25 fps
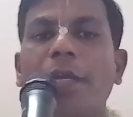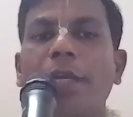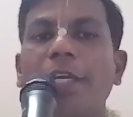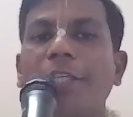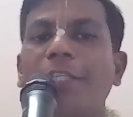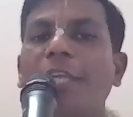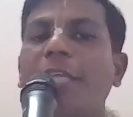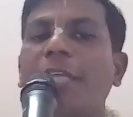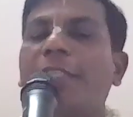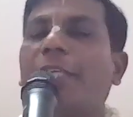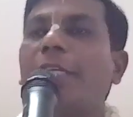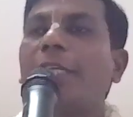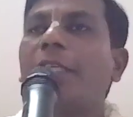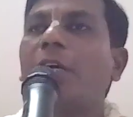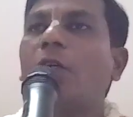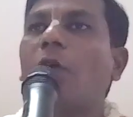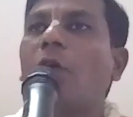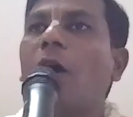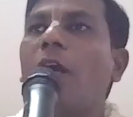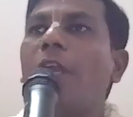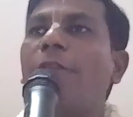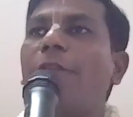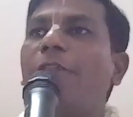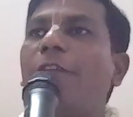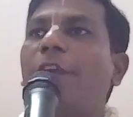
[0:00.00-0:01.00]
Krishna said the
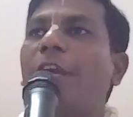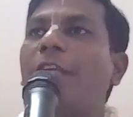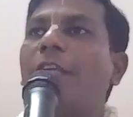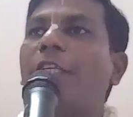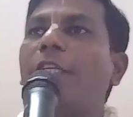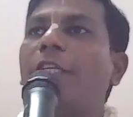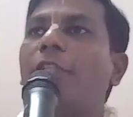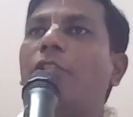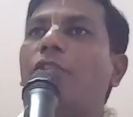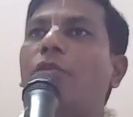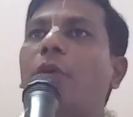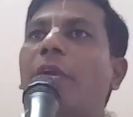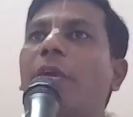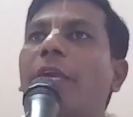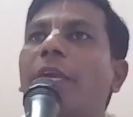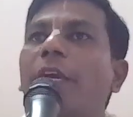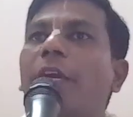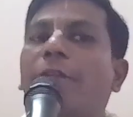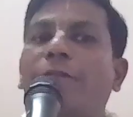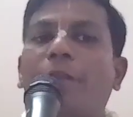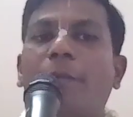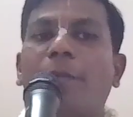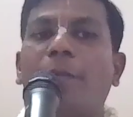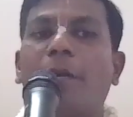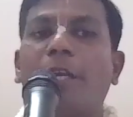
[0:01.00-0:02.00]
qualifications to
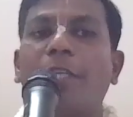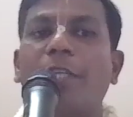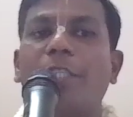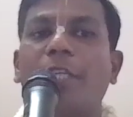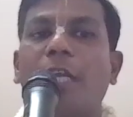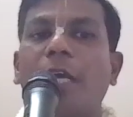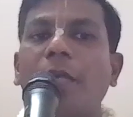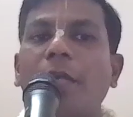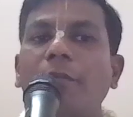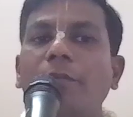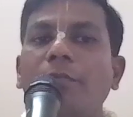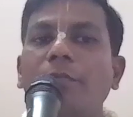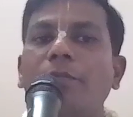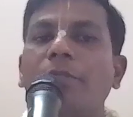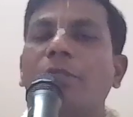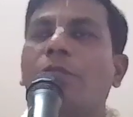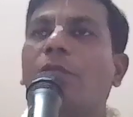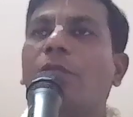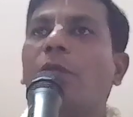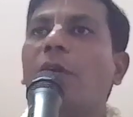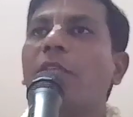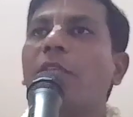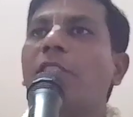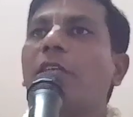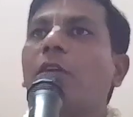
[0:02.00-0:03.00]
hear from Krishna.
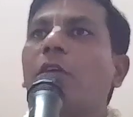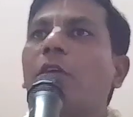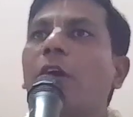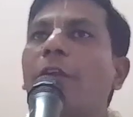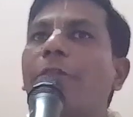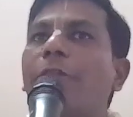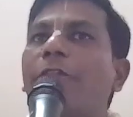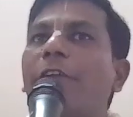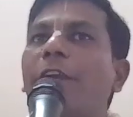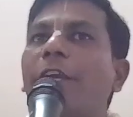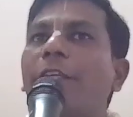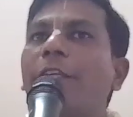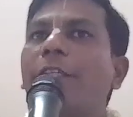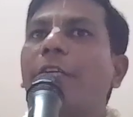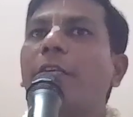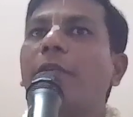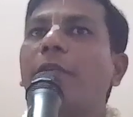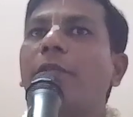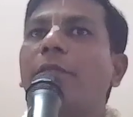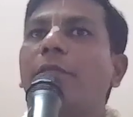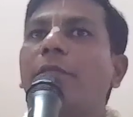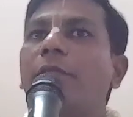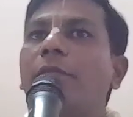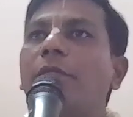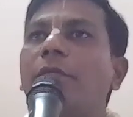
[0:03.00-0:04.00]
What is the qualification?